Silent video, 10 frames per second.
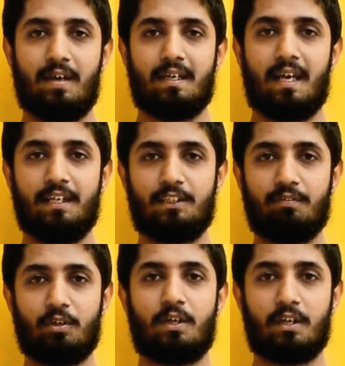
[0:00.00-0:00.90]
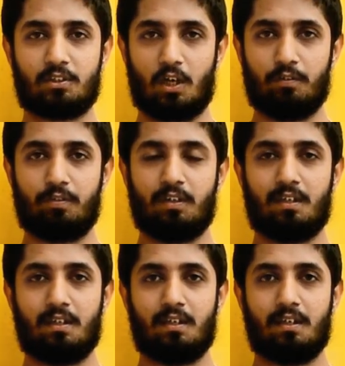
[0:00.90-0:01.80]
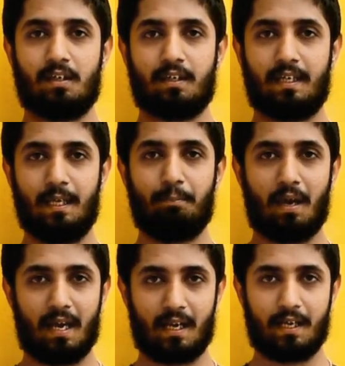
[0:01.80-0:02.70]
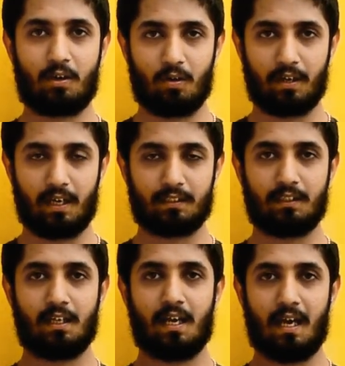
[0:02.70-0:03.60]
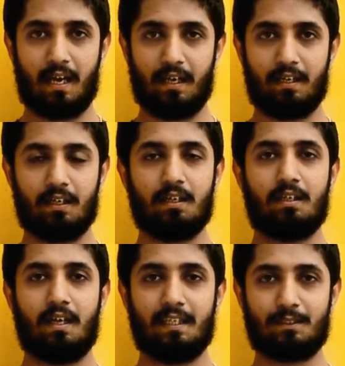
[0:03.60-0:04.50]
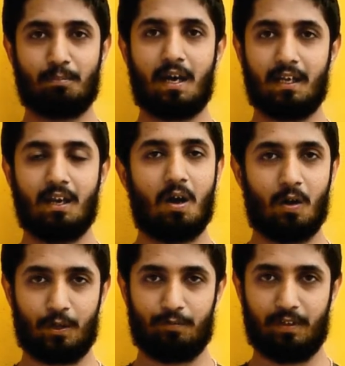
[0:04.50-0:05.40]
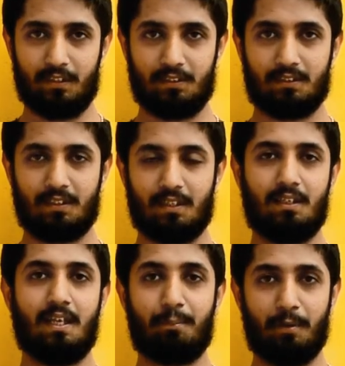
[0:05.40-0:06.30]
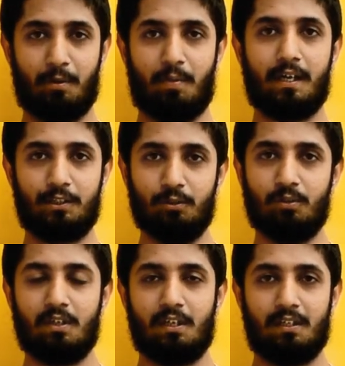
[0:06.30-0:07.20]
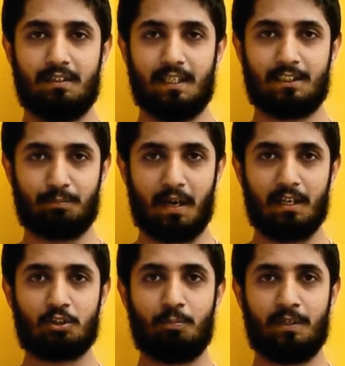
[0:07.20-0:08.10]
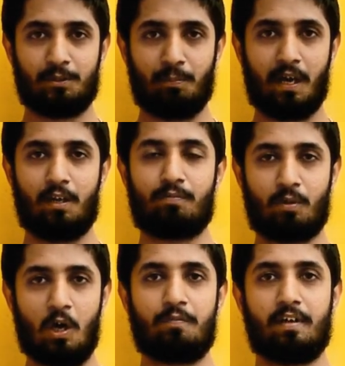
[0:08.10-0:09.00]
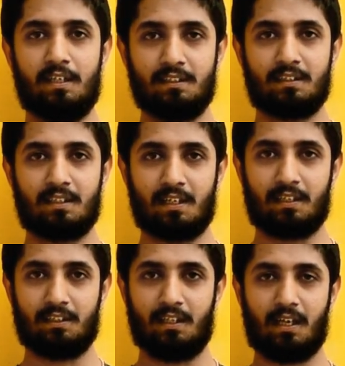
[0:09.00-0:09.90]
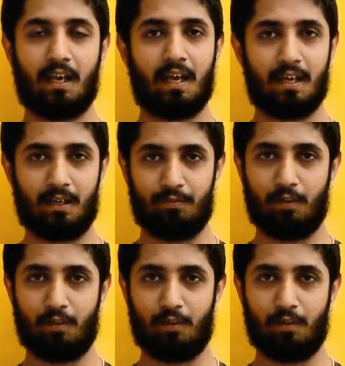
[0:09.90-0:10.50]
When interview kicks off, keep an eye contact and a smile on your face. Let me remind you that smile should be a smile of confidence rather than a